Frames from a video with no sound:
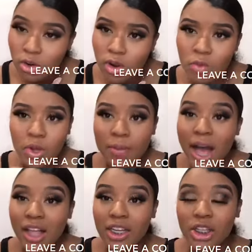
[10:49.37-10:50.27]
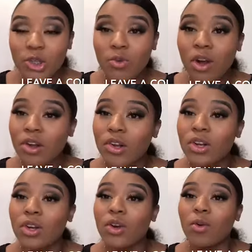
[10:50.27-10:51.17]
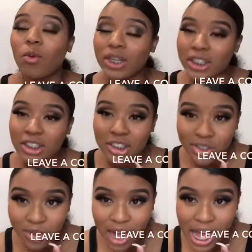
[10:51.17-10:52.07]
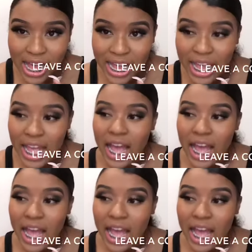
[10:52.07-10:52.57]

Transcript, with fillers: or what palette you are wanting to try